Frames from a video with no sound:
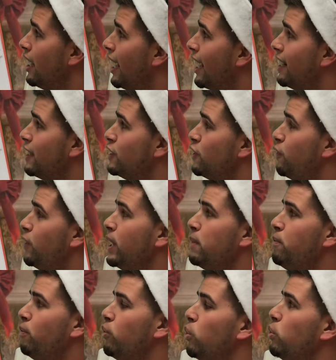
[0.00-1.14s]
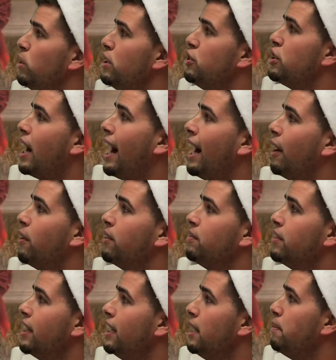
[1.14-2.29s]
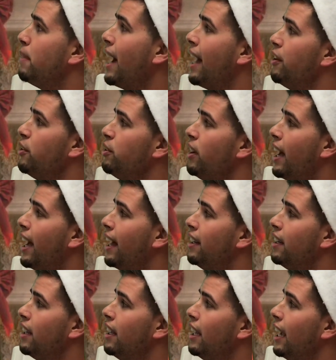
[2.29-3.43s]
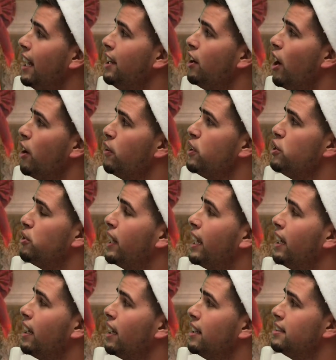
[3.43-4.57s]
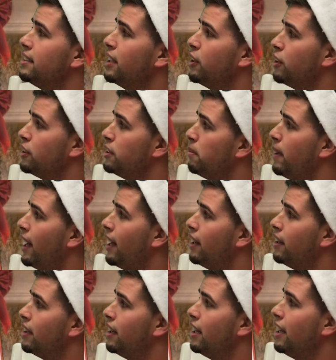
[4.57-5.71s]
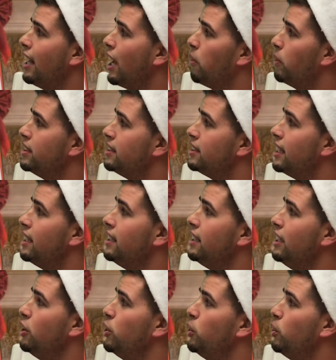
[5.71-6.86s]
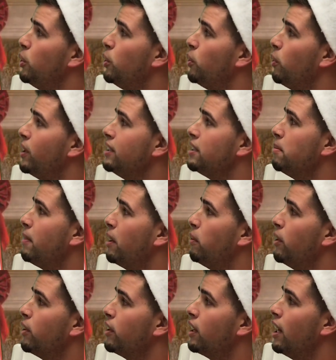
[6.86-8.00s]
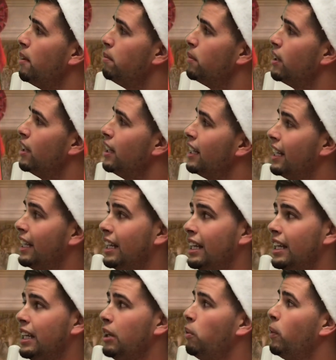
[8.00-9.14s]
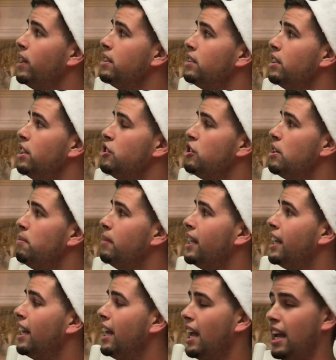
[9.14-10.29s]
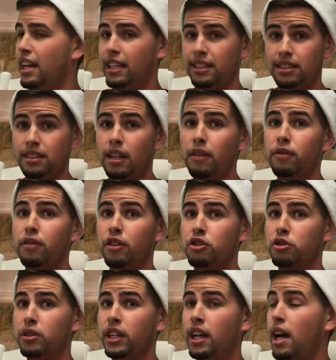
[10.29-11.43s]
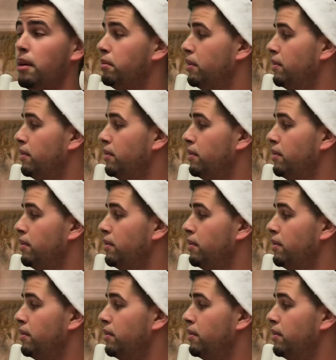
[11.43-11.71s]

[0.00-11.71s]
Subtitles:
And his fib fooled the child. Then he patted her head, and he got her a drink and sent her to bed. And when Cindy Lou Who went to bed with her cup, he went to the chimney, and he stuffed the tree up.